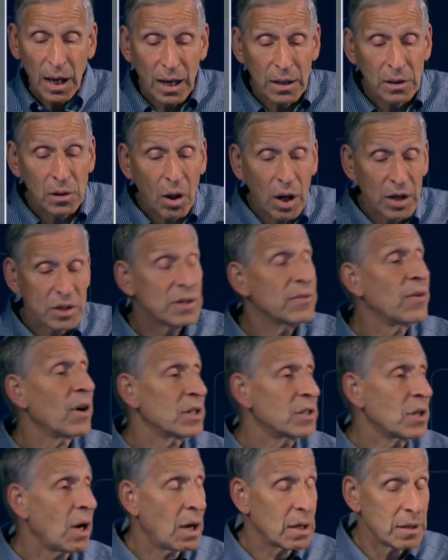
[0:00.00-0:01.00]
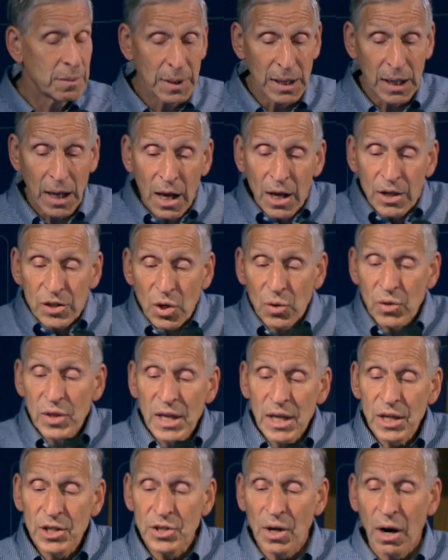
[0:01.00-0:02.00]
And loss of autonomy. So
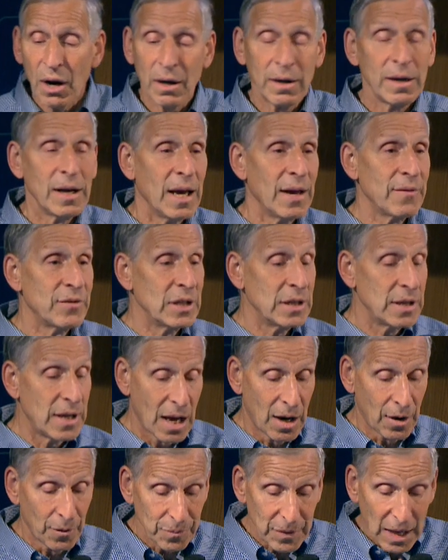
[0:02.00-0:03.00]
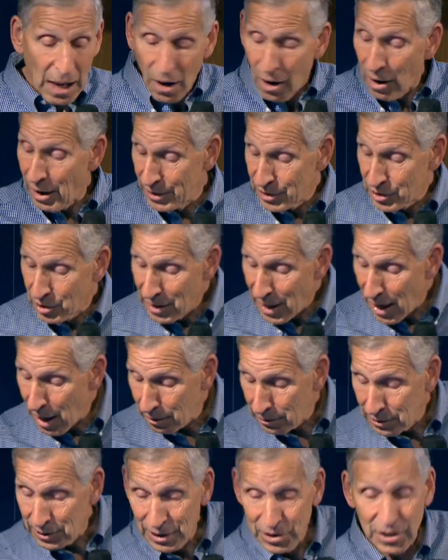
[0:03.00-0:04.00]
these are heaven and hell. All right, so
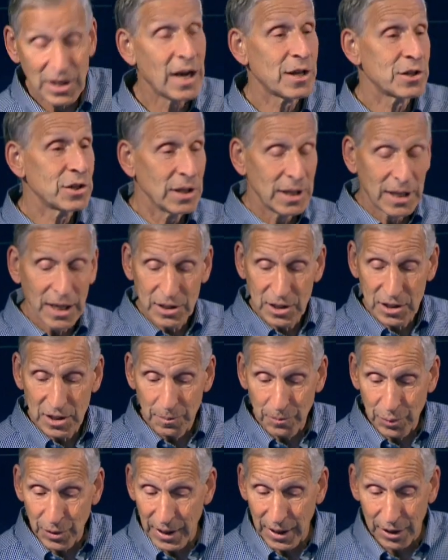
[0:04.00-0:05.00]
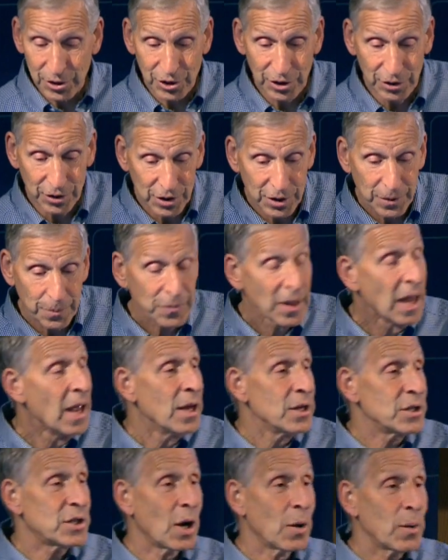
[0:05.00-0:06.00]
now let's actually get to some predictions.
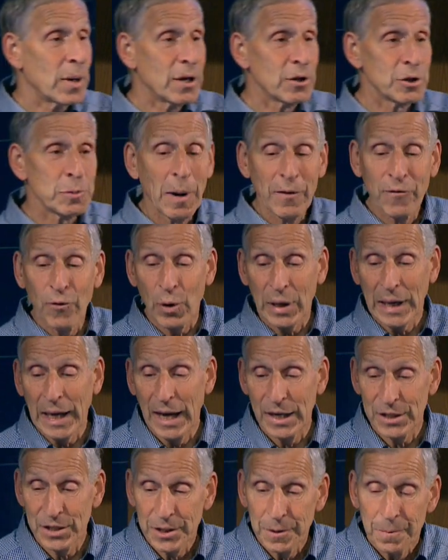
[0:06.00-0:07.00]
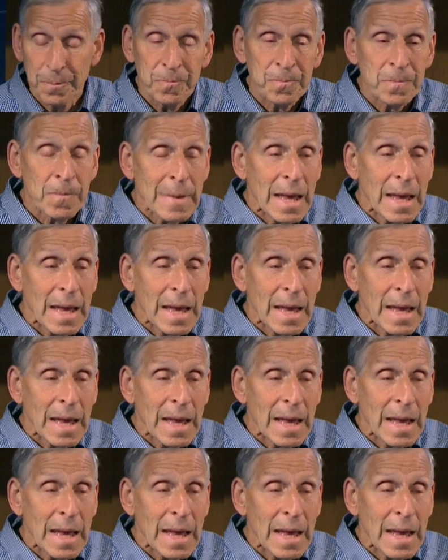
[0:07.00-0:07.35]
So here's my forecast.